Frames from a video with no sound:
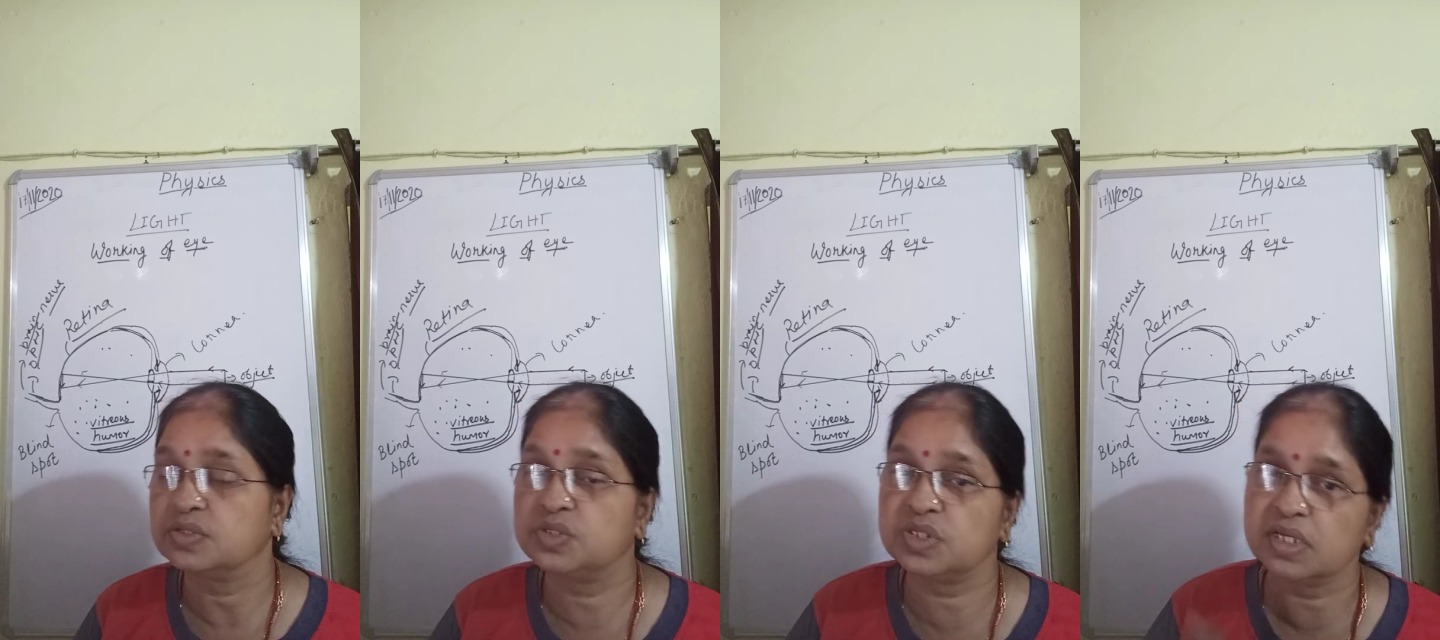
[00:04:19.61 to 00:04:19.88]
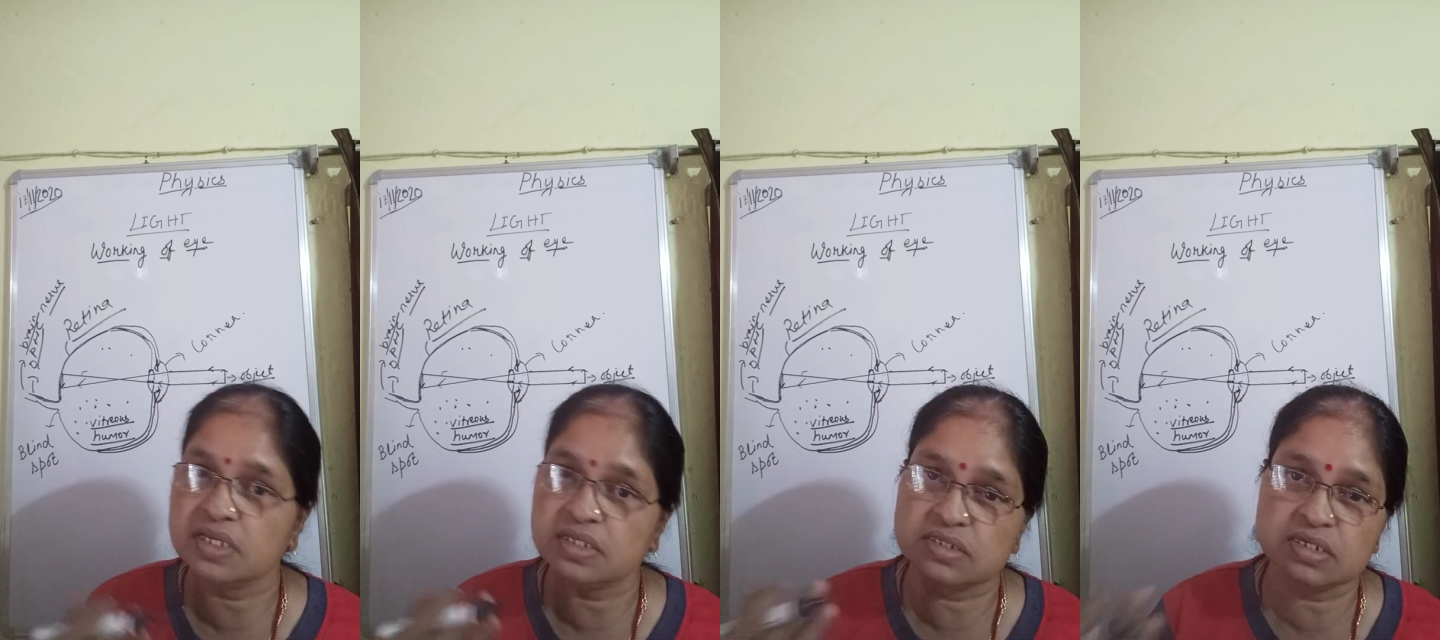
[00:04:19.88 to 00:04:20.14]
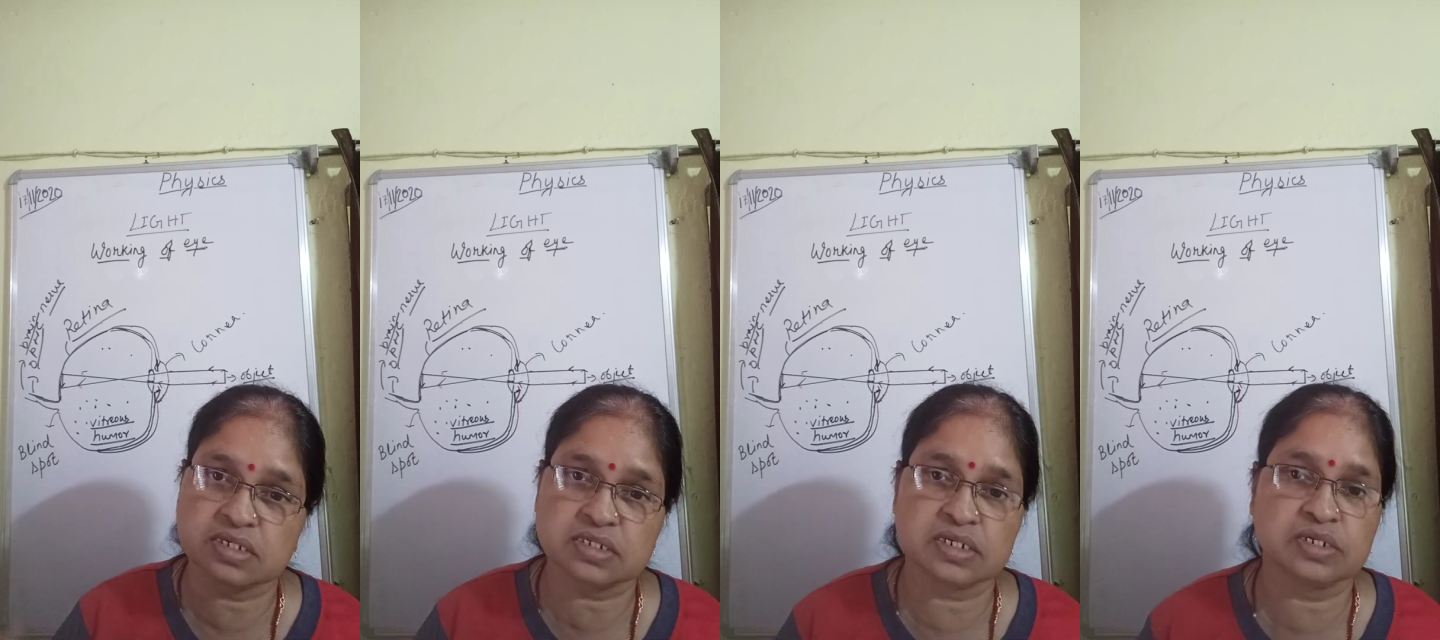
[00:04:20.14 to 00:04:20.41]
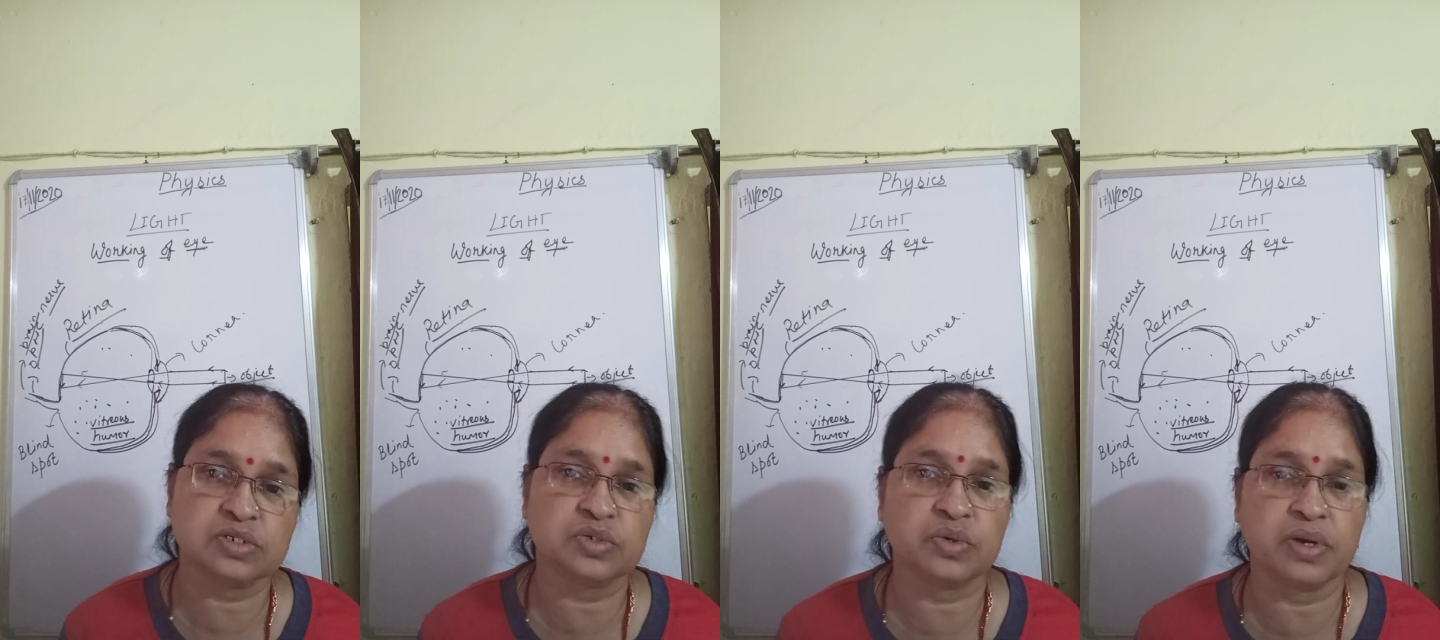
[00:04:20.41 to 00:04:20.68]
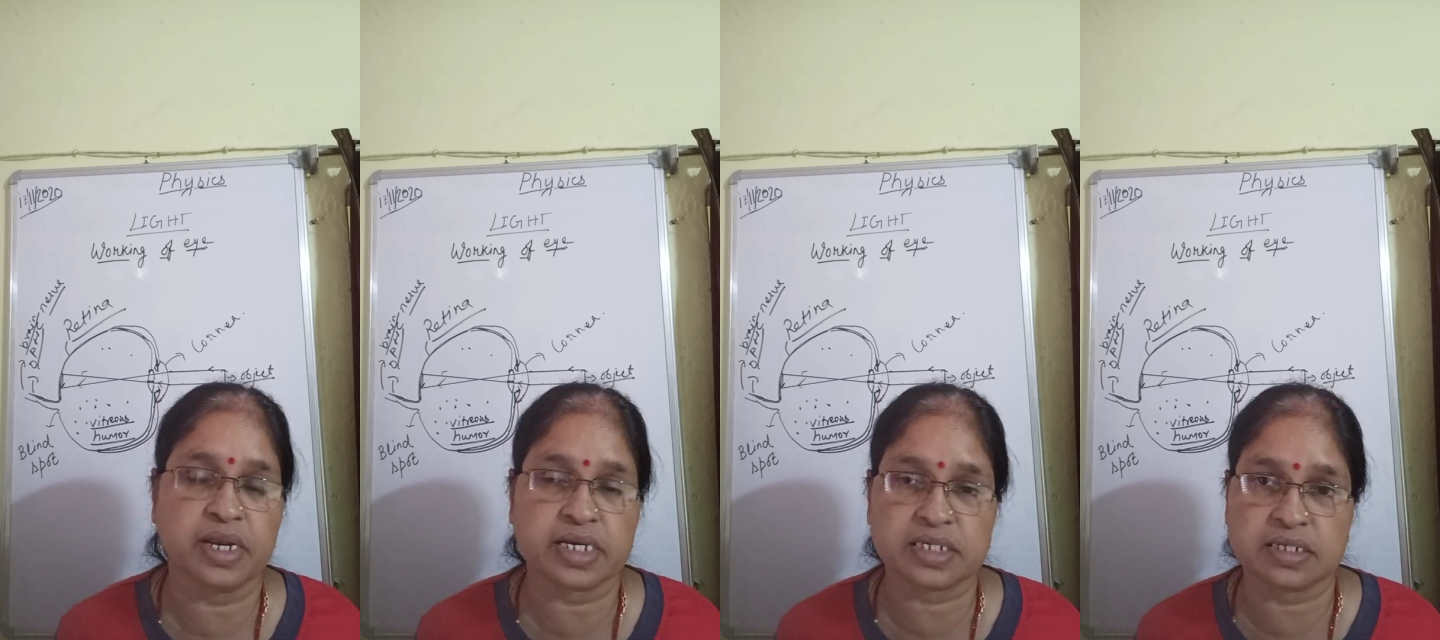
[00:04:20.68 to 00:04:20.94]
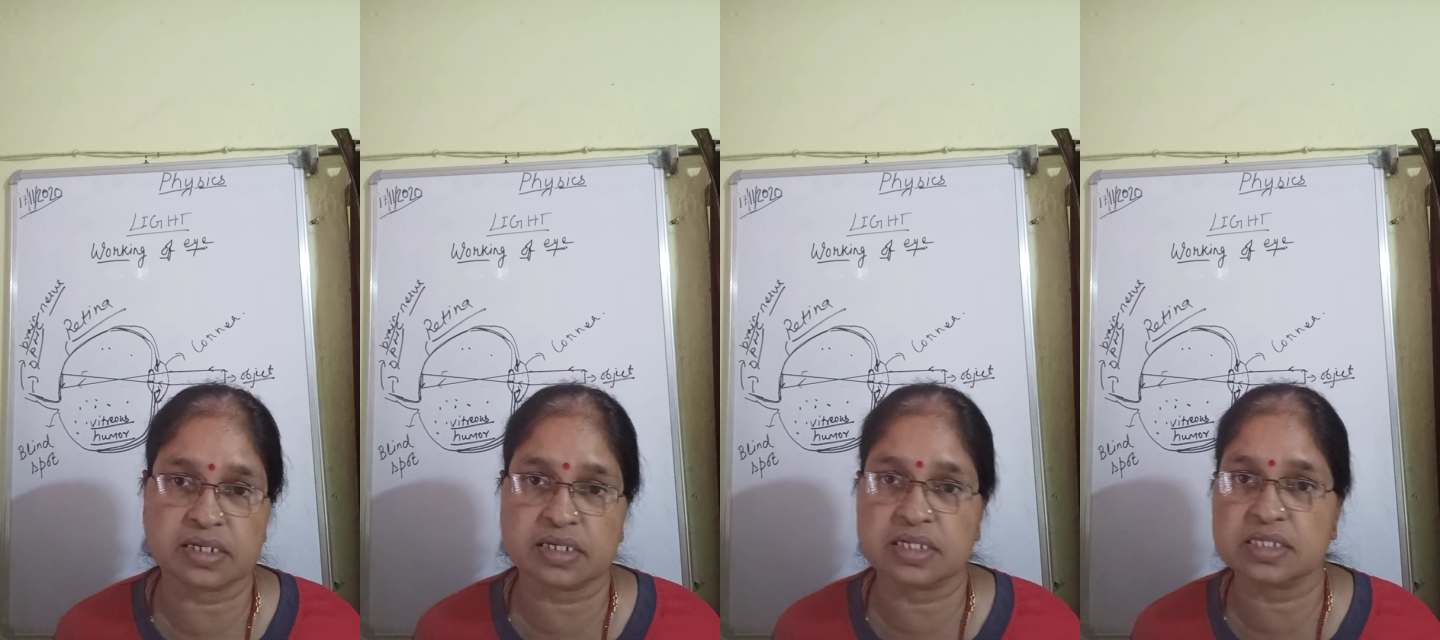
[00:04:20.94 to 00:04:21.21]
changes into
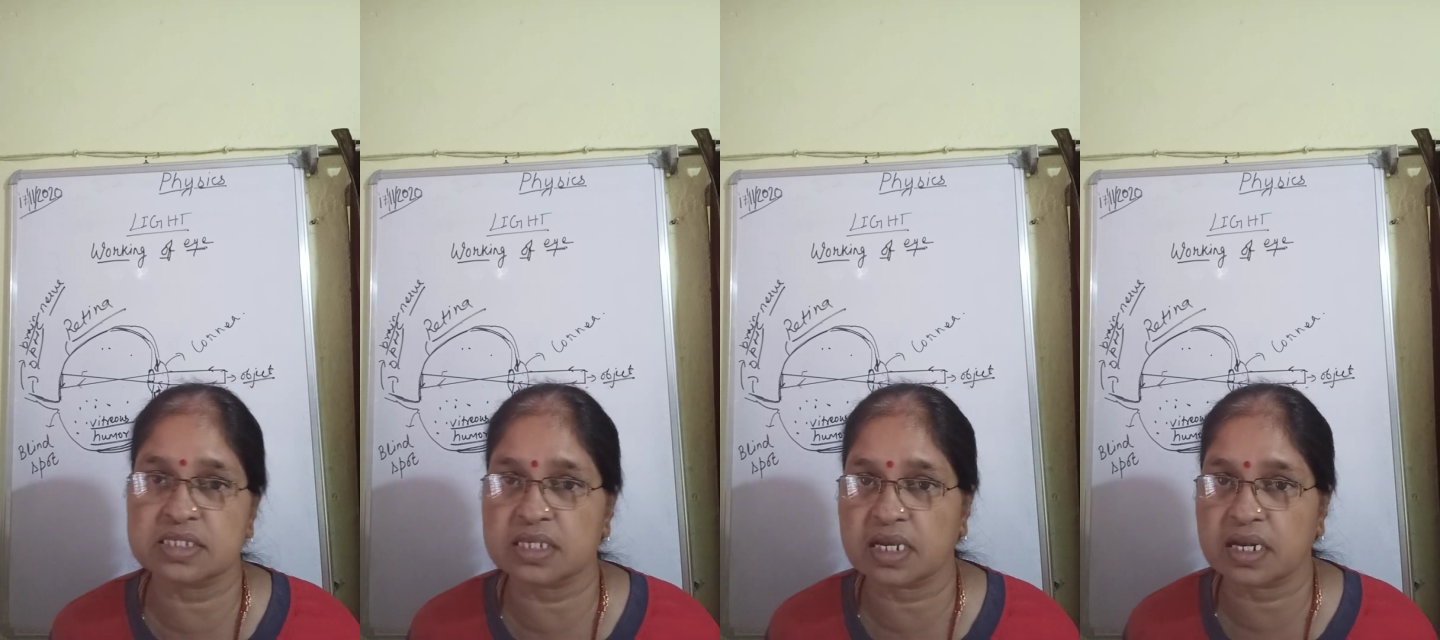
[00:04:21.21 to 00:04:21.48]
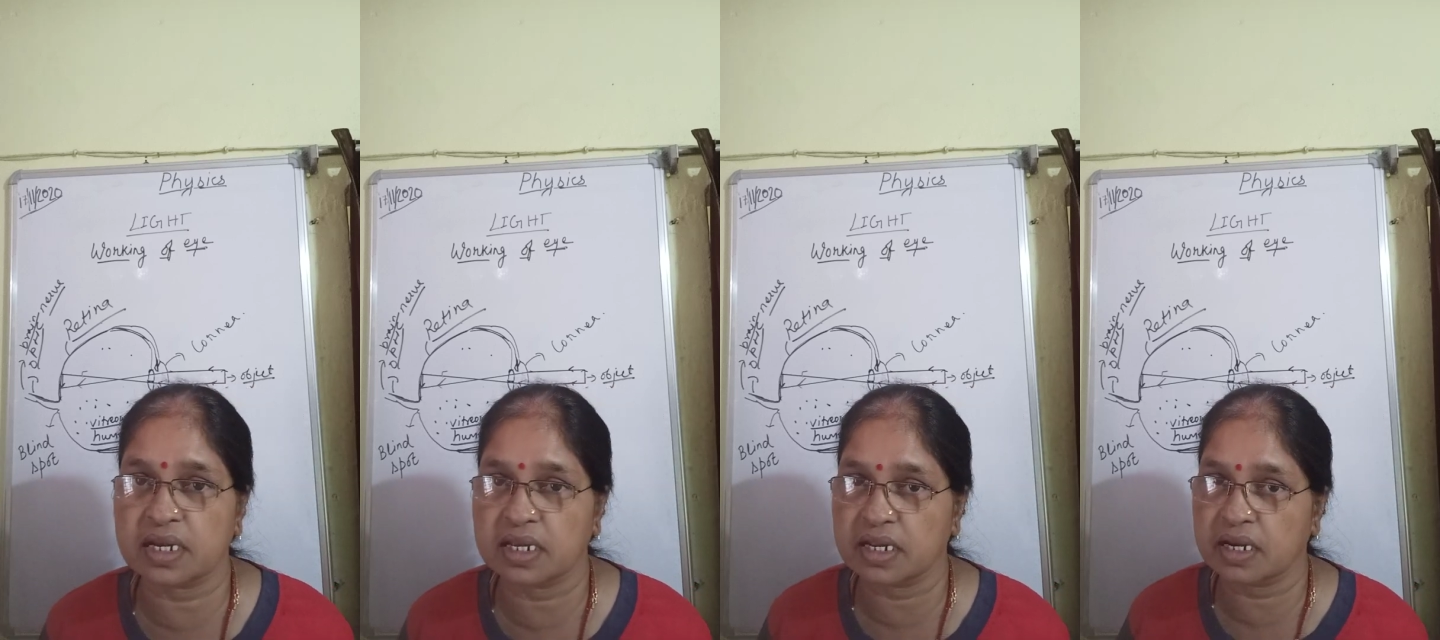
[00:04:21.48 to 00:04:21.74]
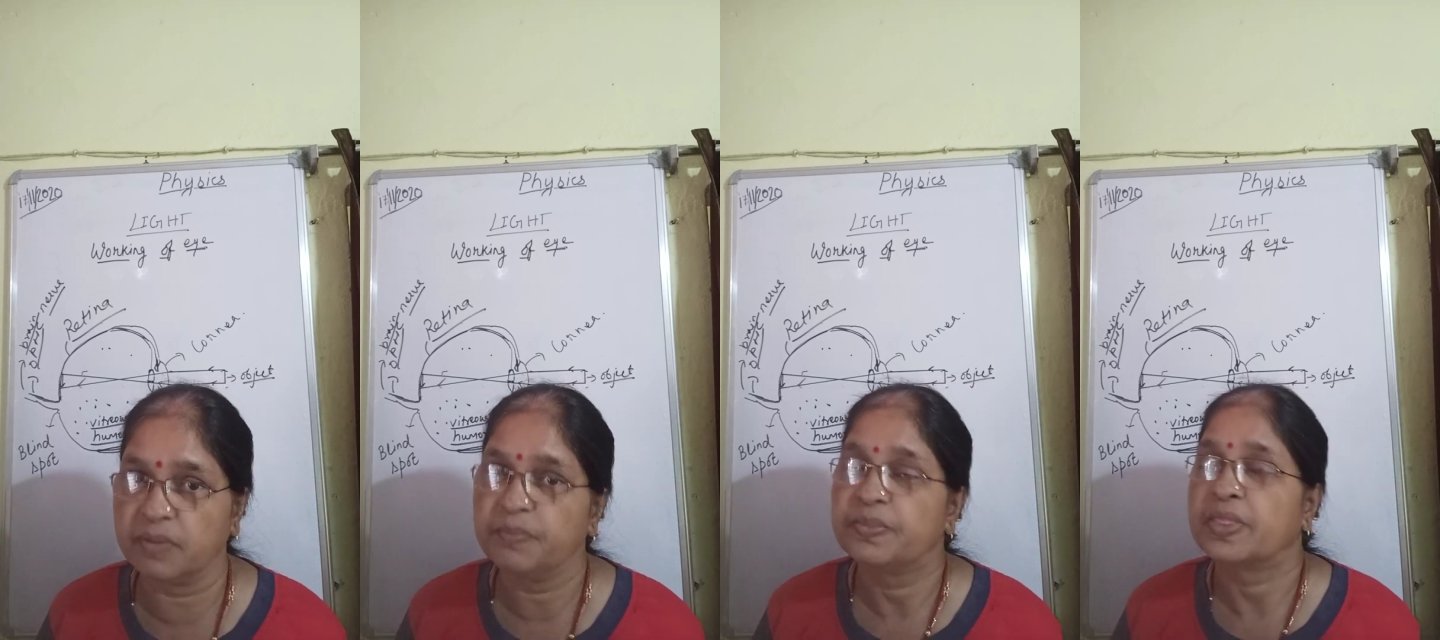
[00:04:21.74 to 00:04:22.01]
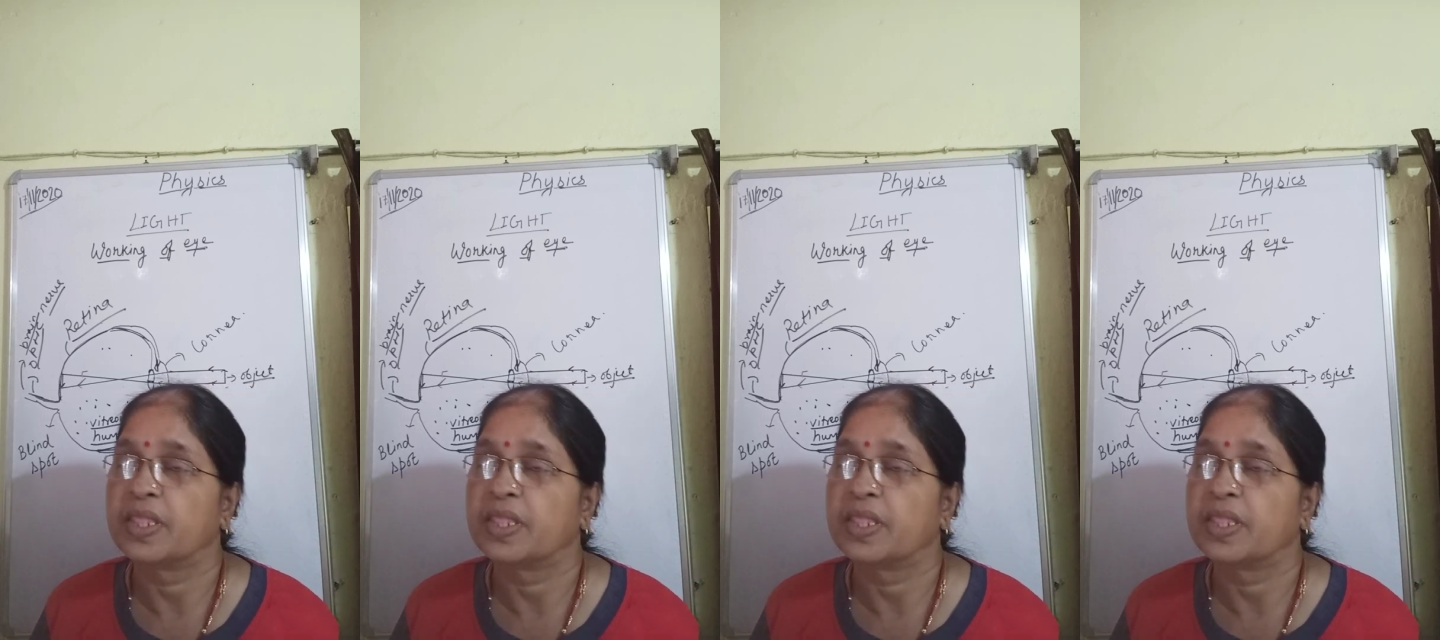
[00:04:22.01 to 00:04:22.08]
electrical signal,